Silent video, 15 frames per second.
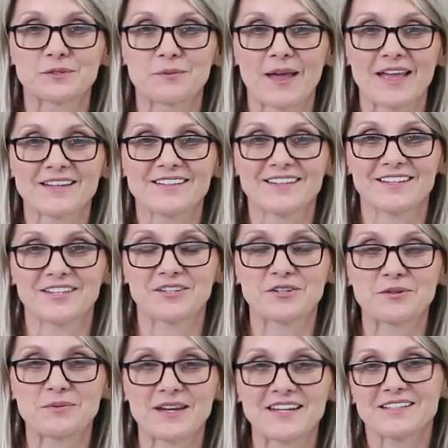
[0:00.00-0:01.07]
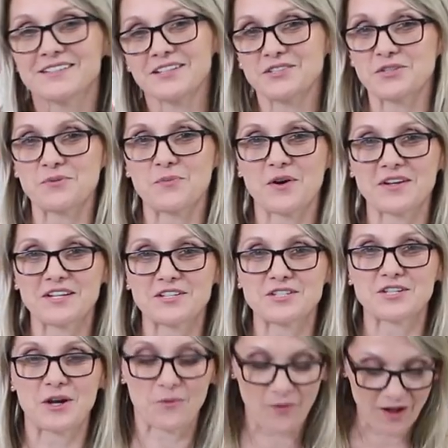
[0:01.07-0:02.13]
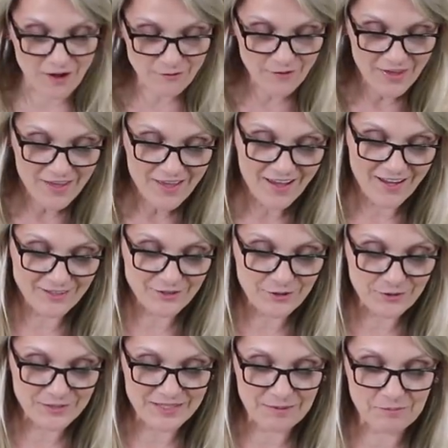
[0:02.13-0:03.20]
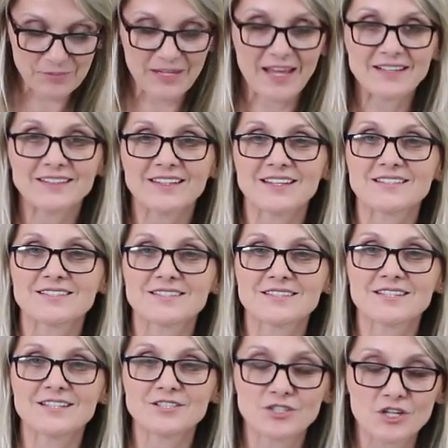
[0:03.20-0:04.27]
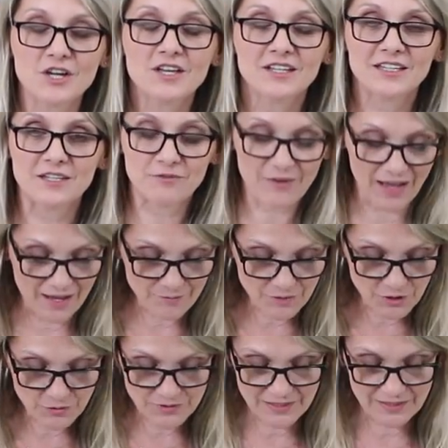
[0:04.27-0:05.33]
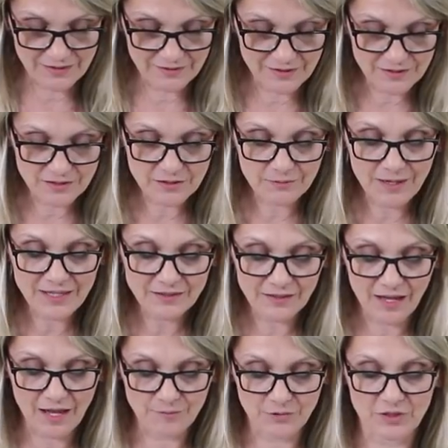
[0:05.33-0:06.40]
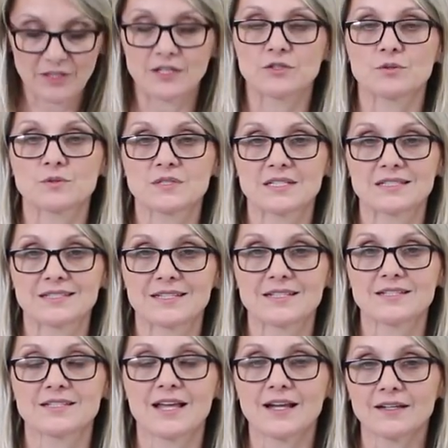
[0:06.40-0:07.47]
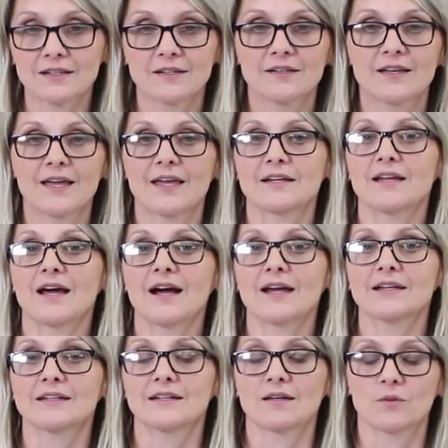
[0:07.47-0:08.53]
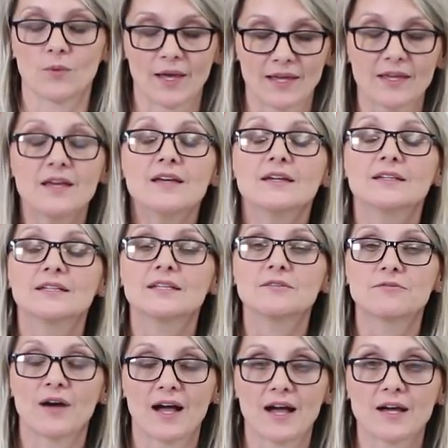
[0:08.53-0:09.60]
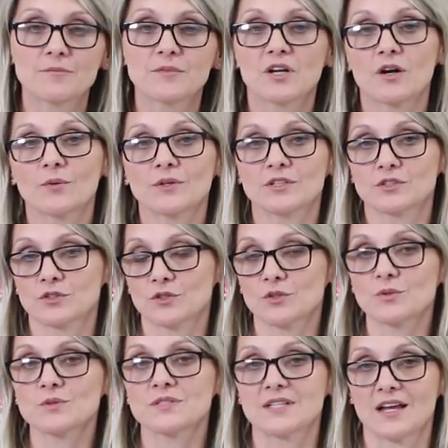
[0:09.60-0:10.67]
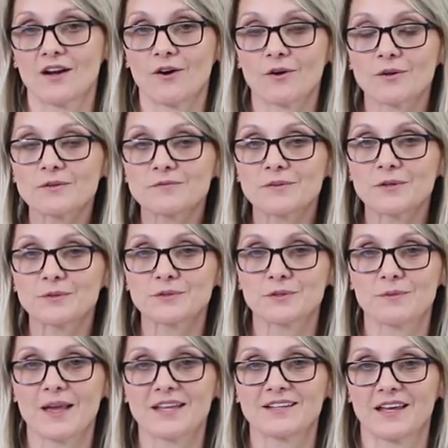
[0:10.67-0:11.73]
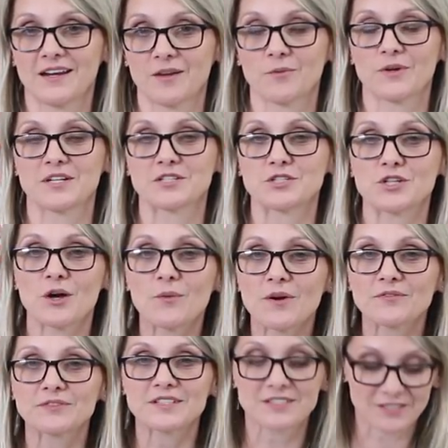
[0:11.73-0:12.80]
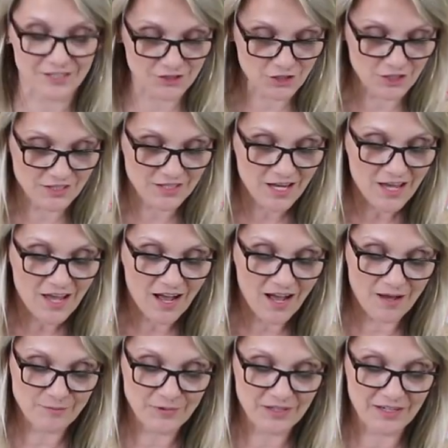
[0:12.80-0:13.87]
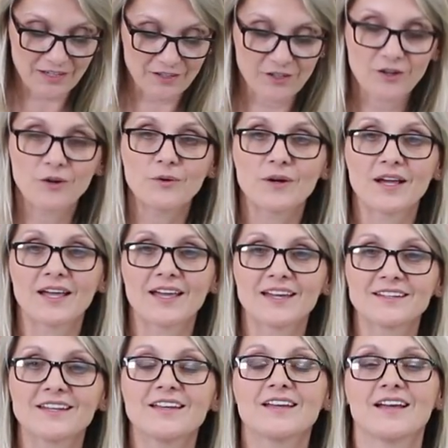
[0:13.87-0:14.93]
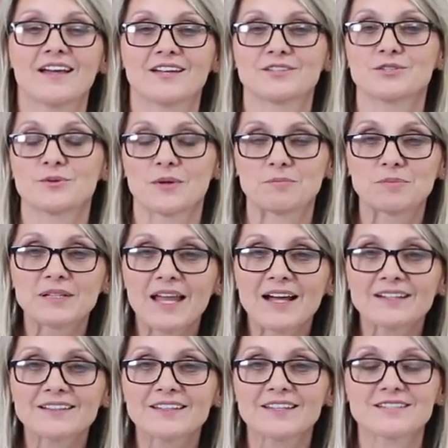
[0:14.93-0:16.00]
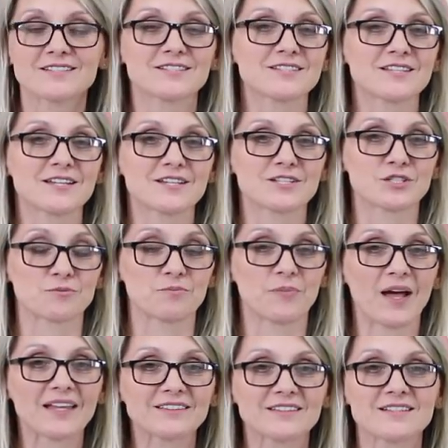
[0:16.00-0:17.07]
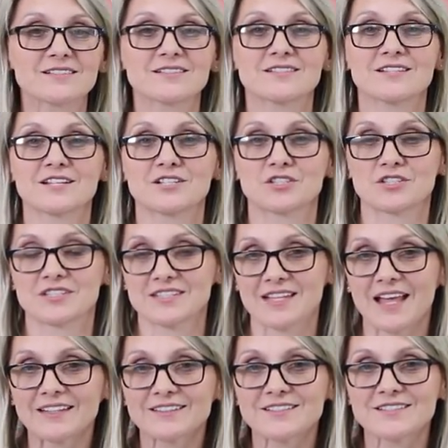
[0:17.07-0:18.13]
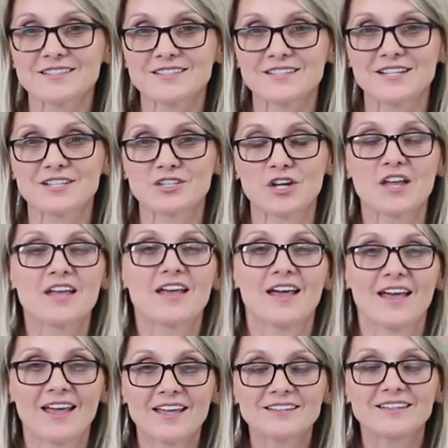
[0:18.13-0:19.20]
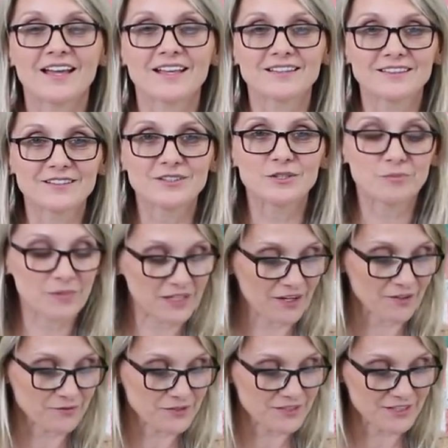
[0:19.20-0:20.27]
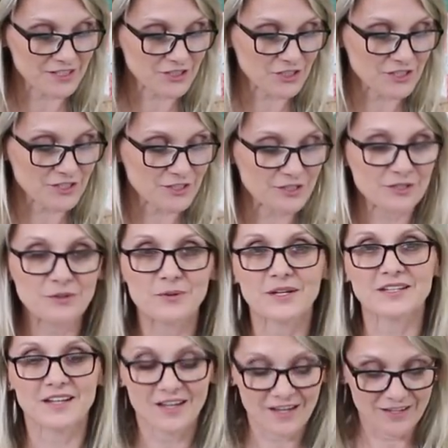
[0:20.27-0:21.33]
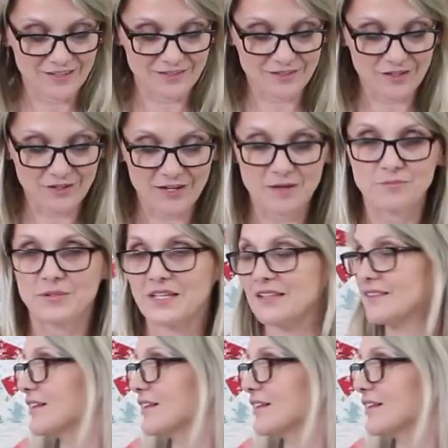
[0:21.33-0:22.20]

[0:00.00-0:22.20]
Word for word: thread in green that you want to show off and do some blanket stitch if I'm using this thread I'm gonna use a zigzag and hide it away. If I'm going to use the Aurifil thread and I want to show off the stitches, I'm going to go ahead and do a blanket stitch, button stitch, satin stitch, add a little bit of stitches to it. It's going to be